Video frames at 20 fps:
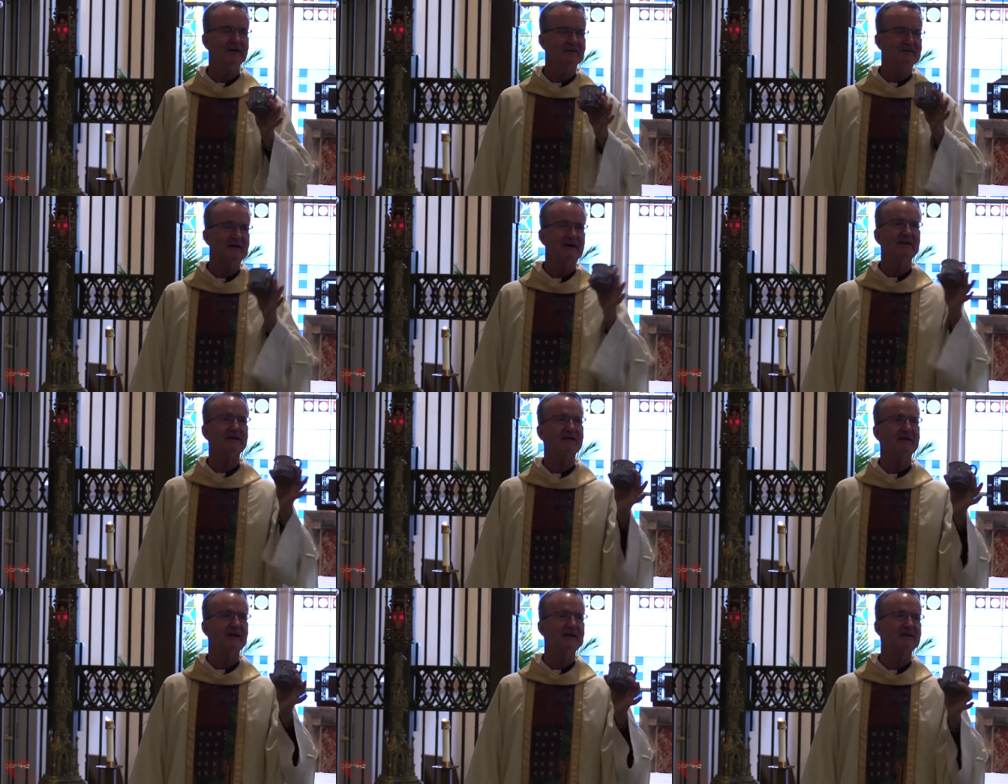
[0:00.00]

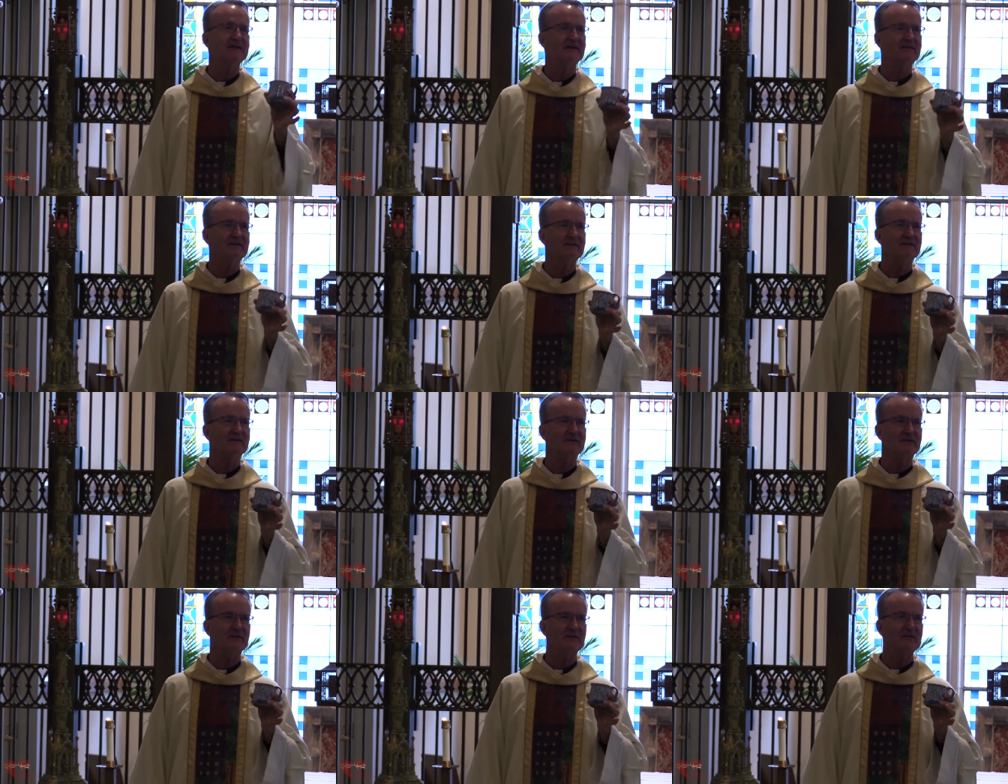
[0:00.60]
dedicated
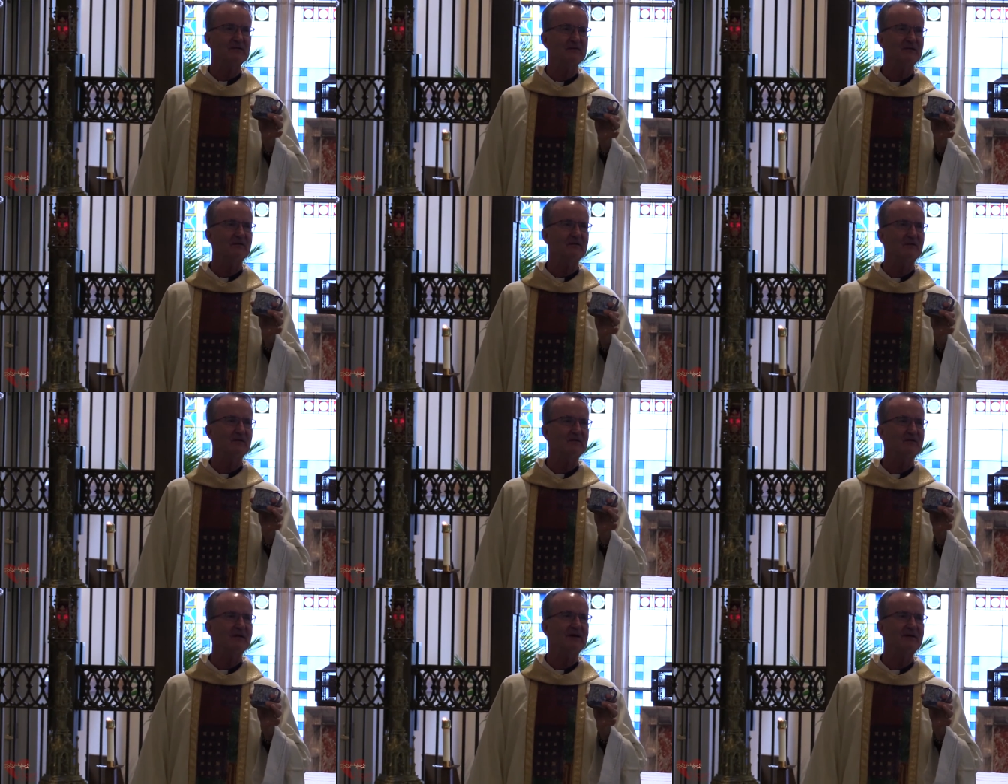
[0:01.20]

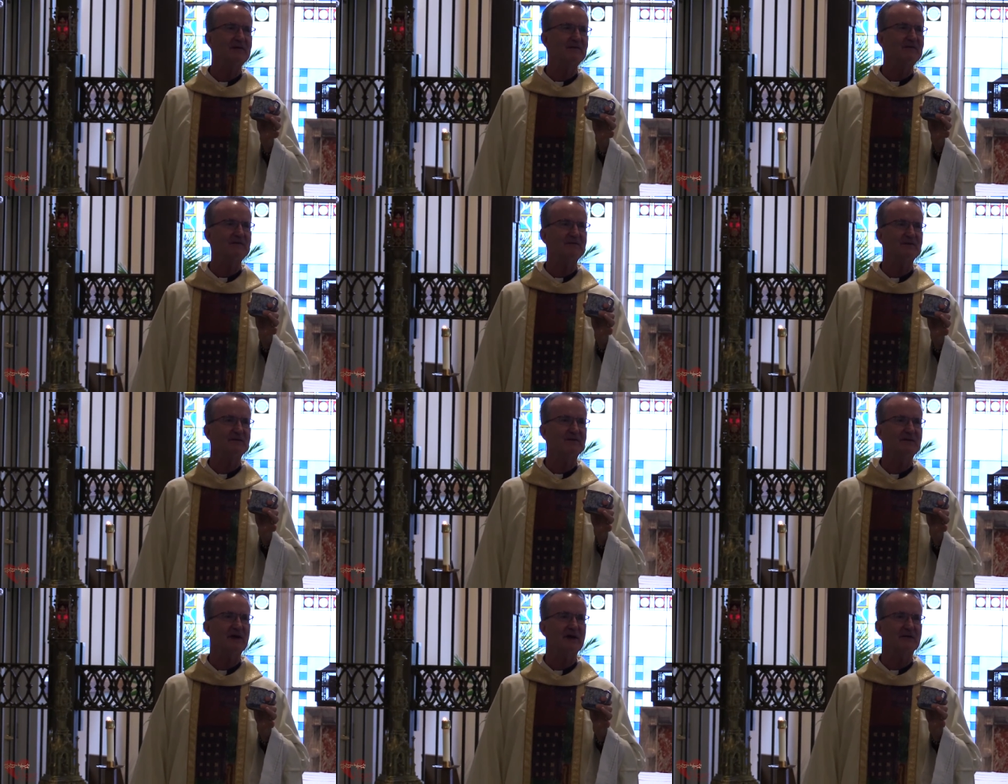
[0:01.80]
their life
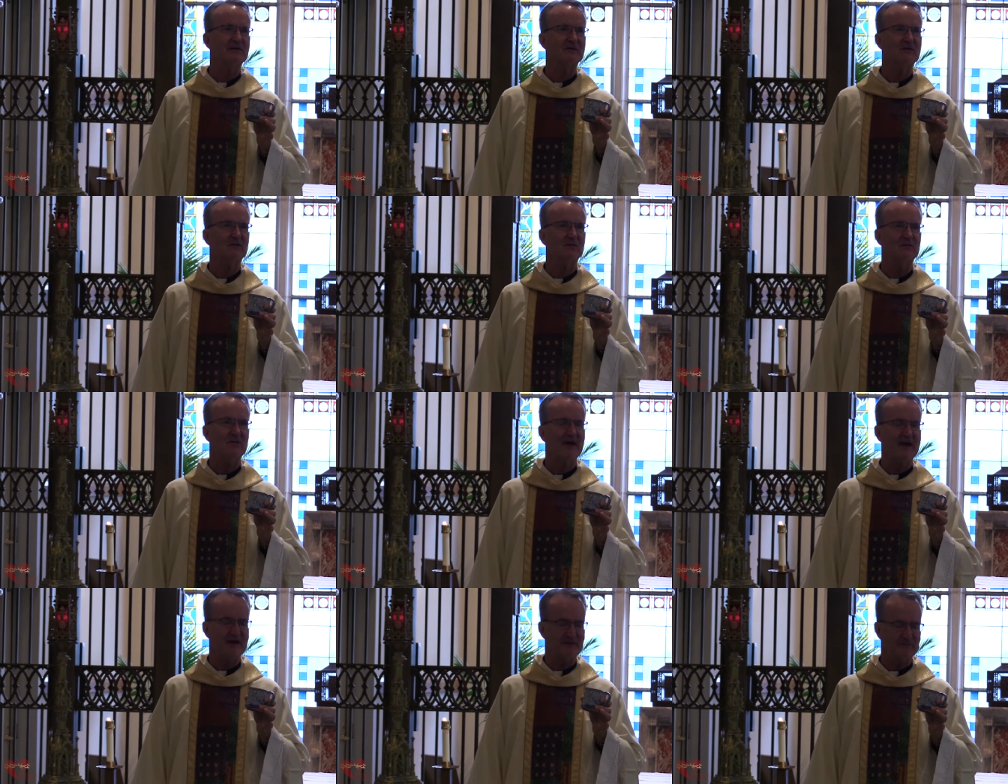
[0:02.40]
to that
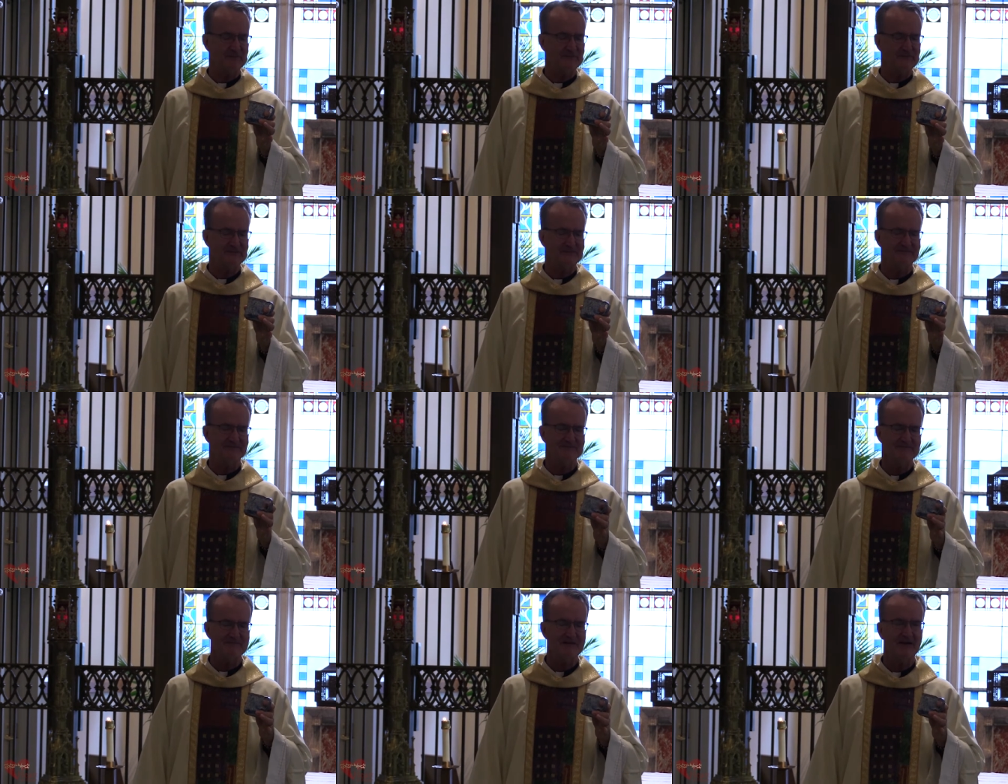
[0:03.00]
craft
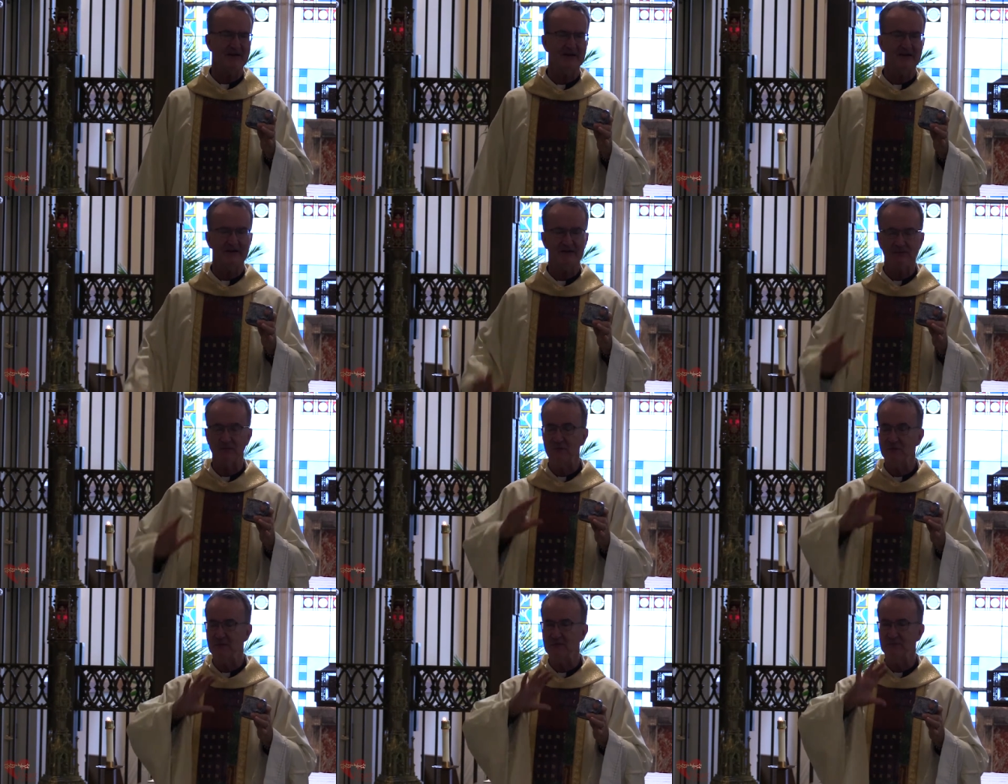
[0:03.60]
and
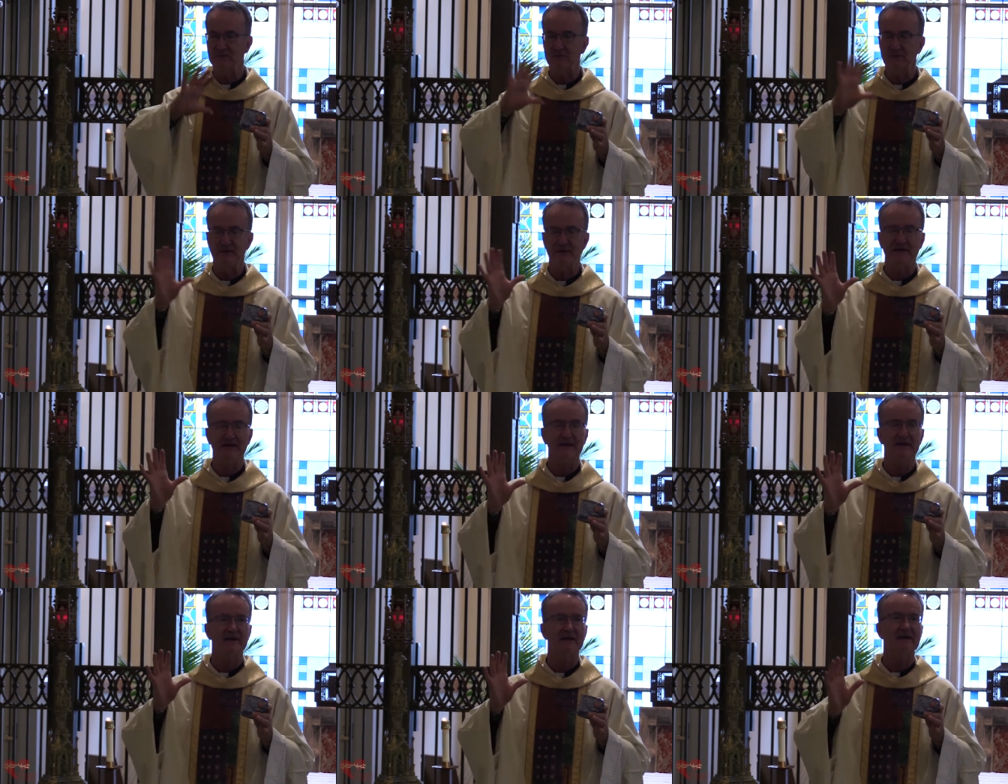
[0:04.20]
who have
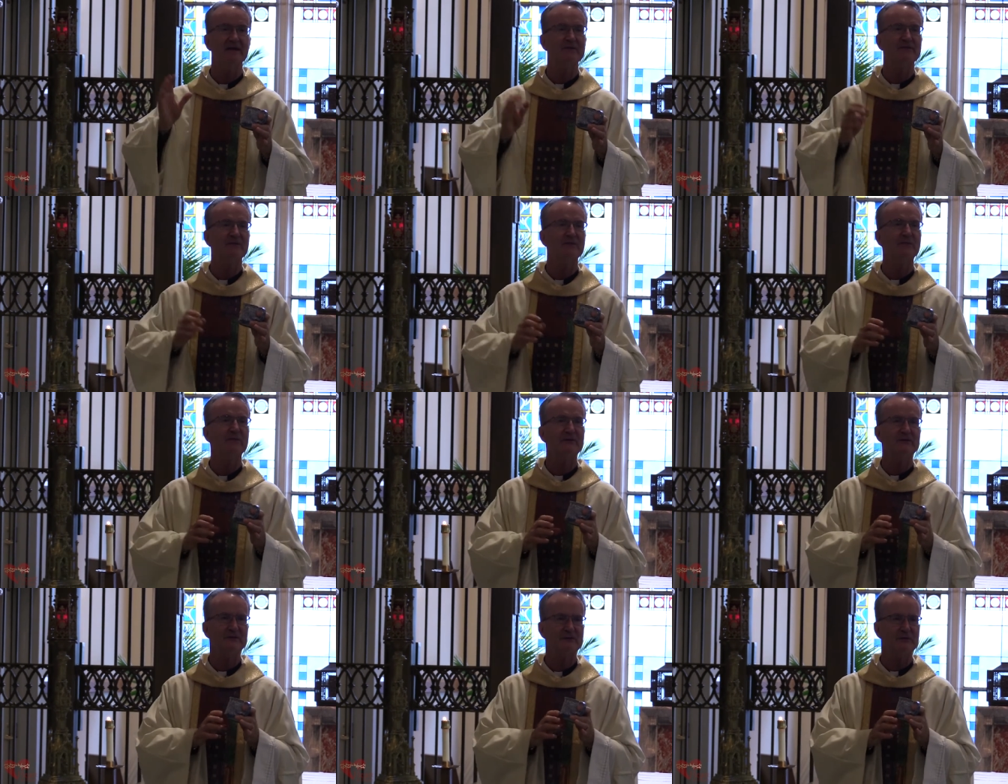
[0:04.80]
created
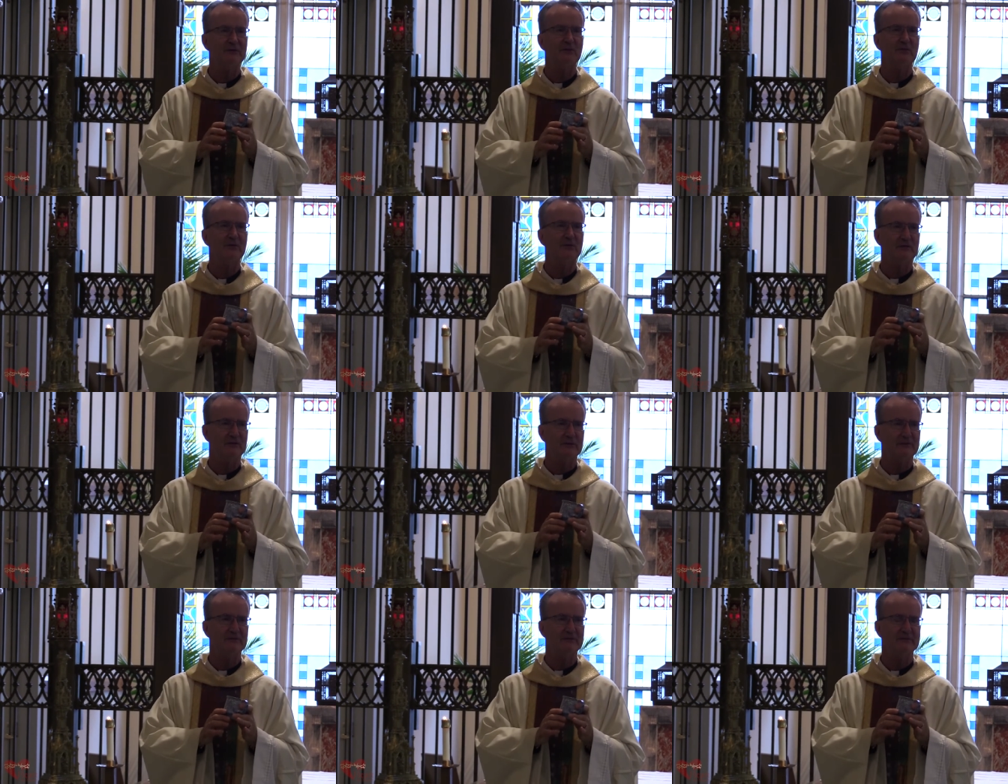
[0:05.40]
exquisite
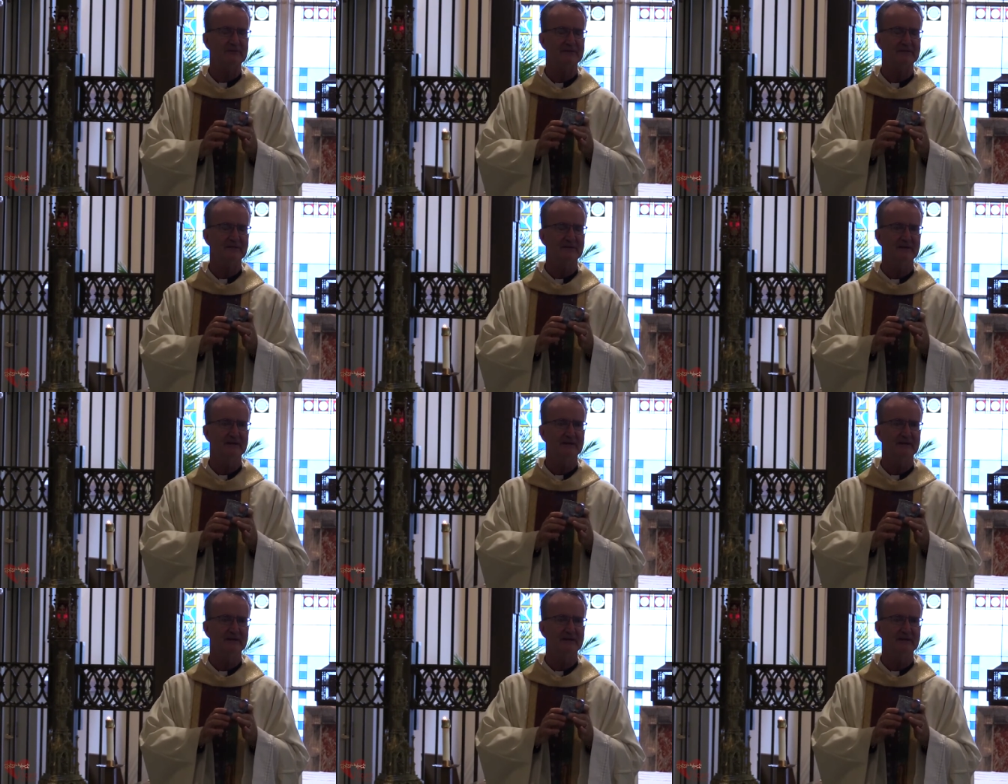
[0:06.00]
works.